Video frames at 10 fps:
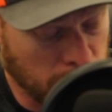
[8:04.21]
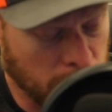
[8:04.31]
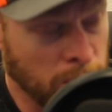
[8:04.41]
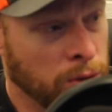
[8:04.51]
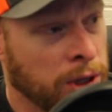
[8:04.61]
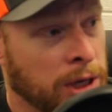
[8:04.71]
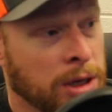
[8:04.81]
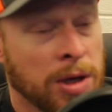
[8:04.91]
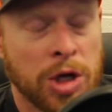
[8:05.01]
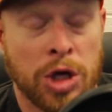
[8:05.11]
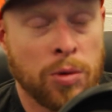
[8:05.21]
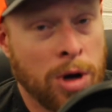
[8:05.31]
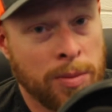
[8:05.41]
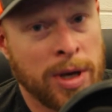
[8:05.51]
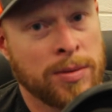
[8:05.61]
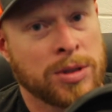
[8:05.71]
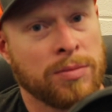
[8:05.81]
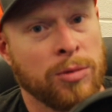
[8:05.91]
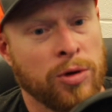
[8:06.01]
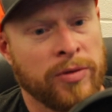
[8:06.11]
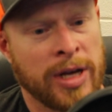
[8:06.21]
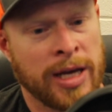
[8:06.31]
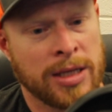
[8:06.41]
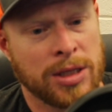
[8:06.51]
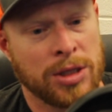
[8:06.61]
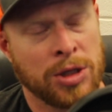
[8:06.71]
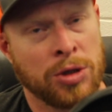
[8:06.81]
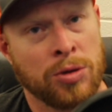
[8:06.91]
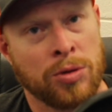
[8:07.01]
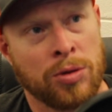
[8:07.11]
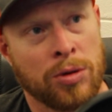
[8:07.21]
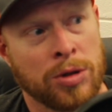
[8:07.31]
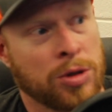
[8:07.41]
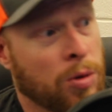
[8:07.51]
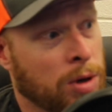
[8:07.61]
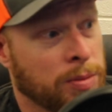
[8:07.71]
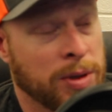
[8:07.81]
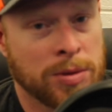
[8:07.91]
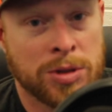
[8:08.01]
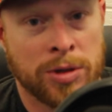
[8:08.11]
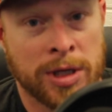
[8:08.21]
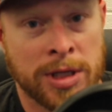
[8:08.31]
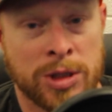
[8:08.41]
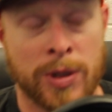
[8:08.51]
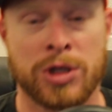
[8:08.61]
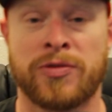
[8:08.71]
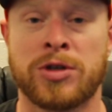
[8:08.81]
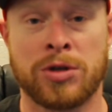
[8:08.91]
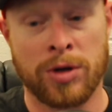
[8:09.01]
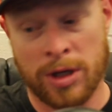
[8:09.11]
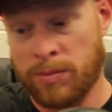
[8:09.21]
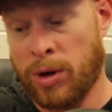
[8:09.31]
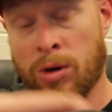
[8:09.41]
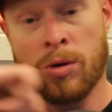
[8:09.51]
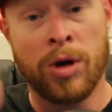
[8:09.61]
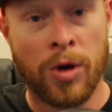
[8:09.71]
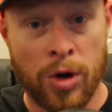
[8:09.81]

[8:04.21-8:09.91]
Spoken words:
Clothing, you want to be able to move in it. You don't want to be restricted, especially if you're shooting a bow.